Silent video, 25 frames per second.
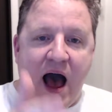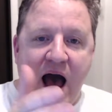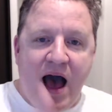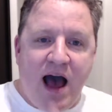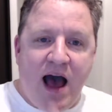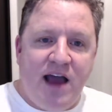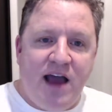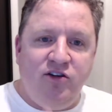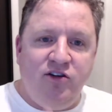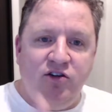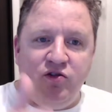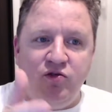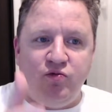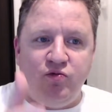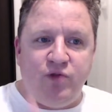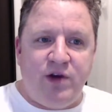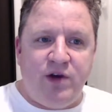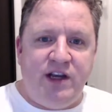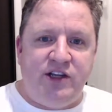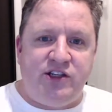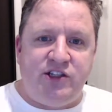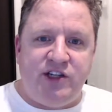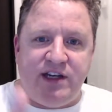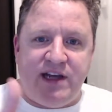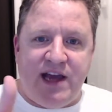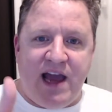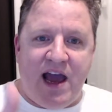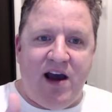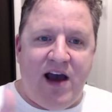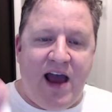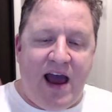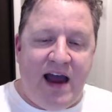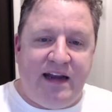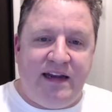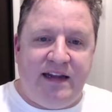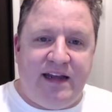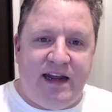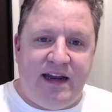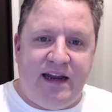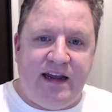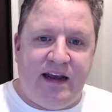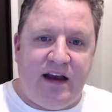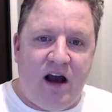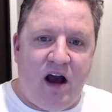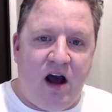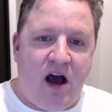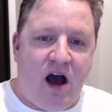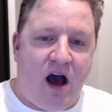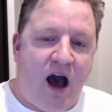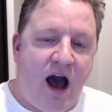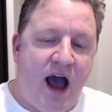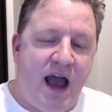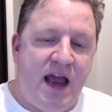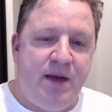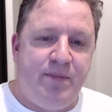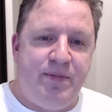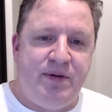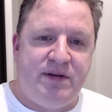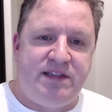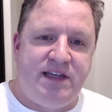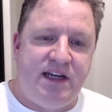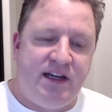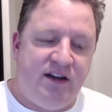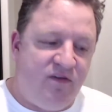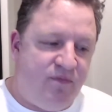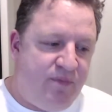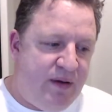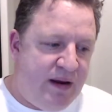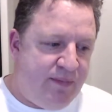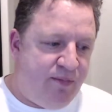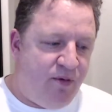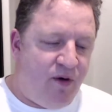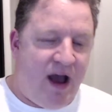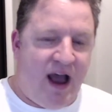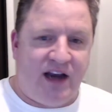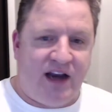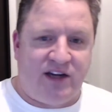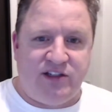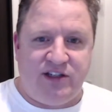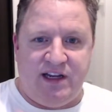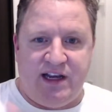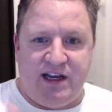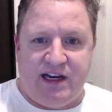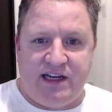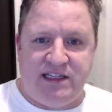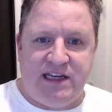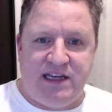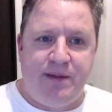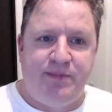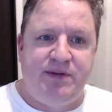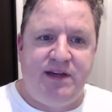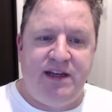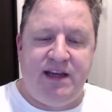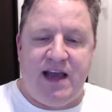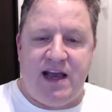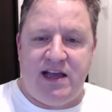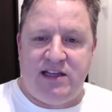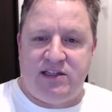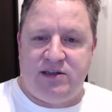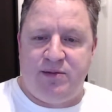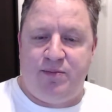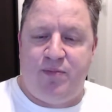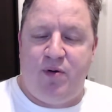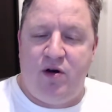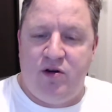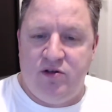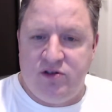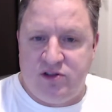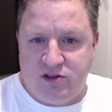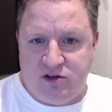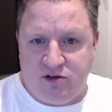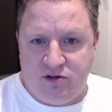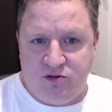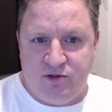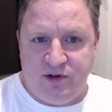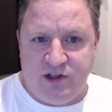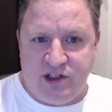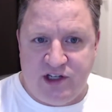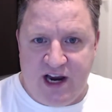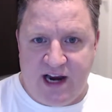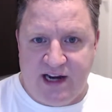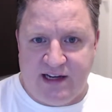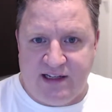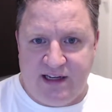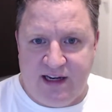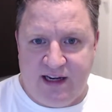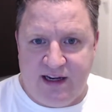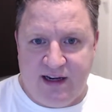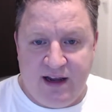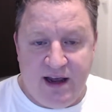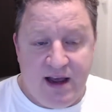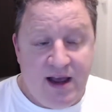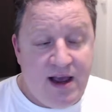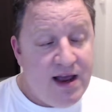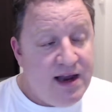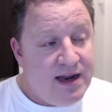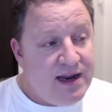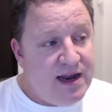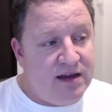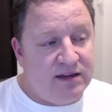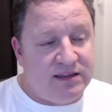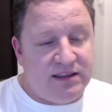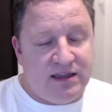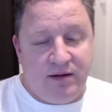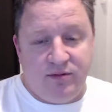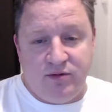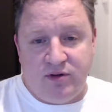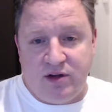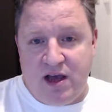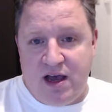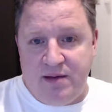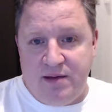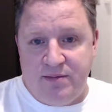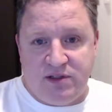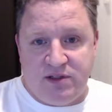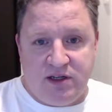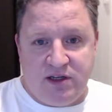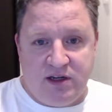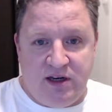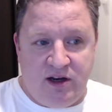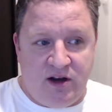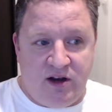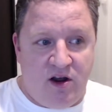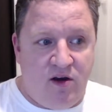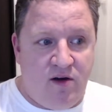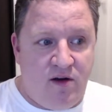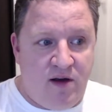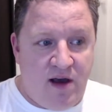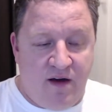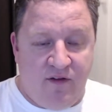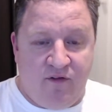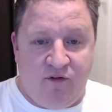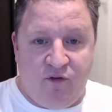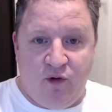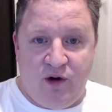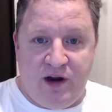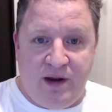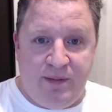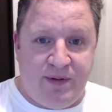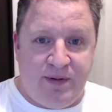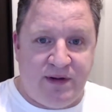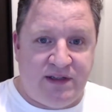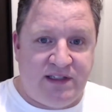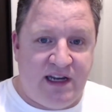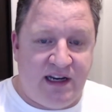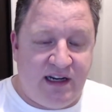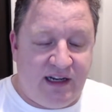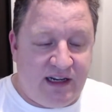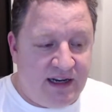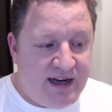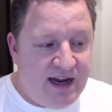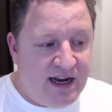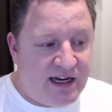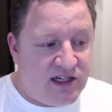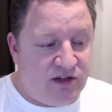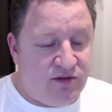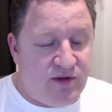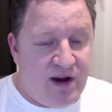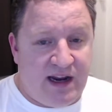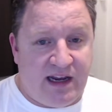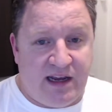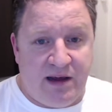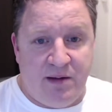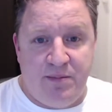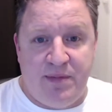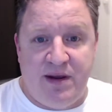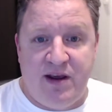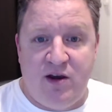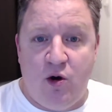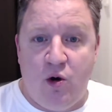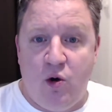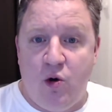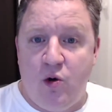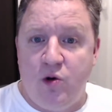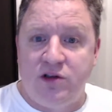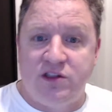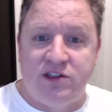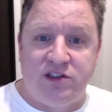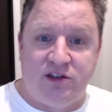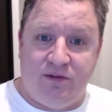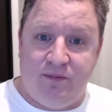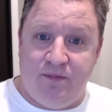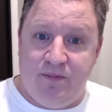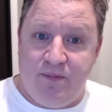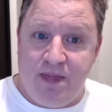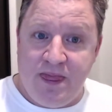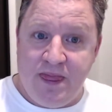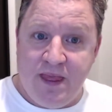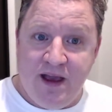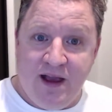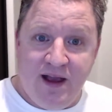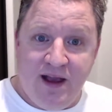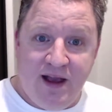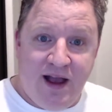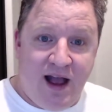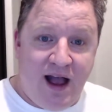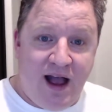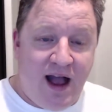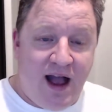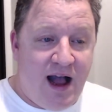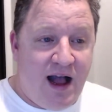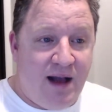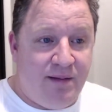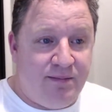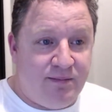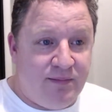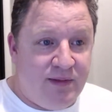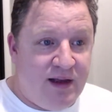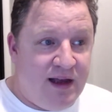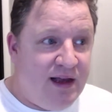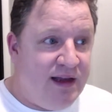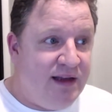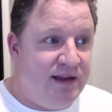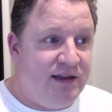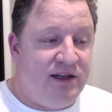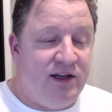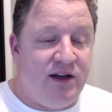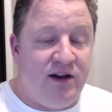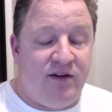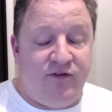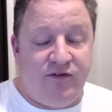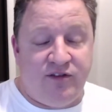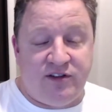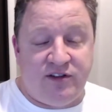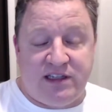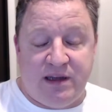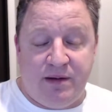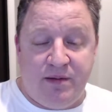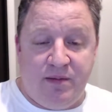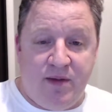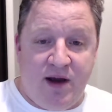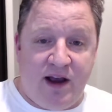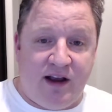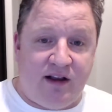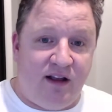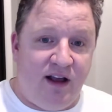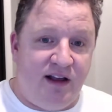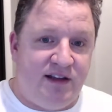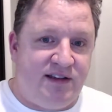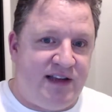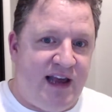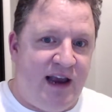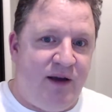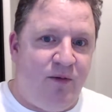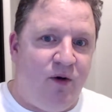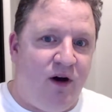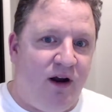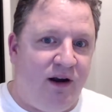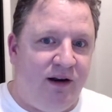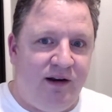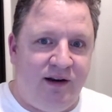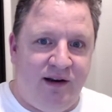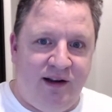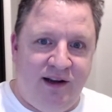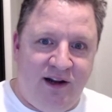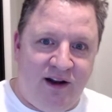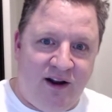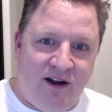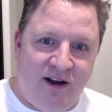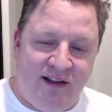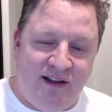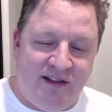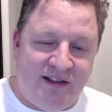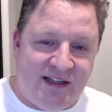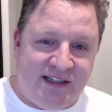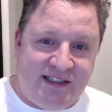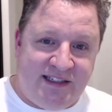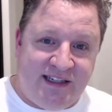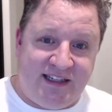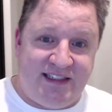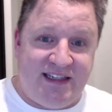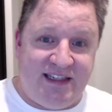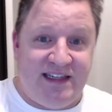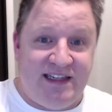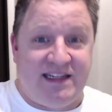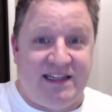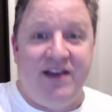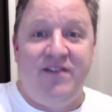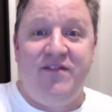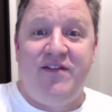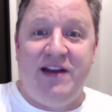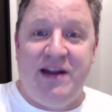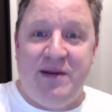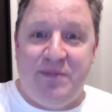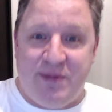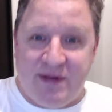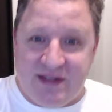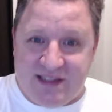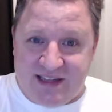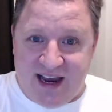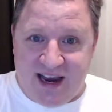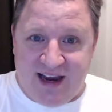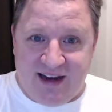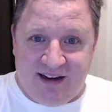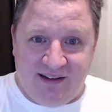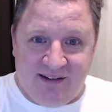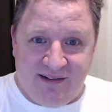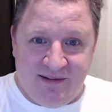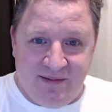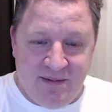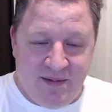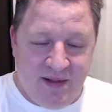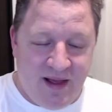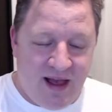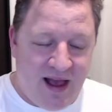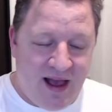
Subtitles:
Are you reaching out and getting a higher percent of people actually accepting as opposed to rejecting? Now, sometimes, a 40% connection rate can be awesome. For some of my clients, they want, in the 60, 70%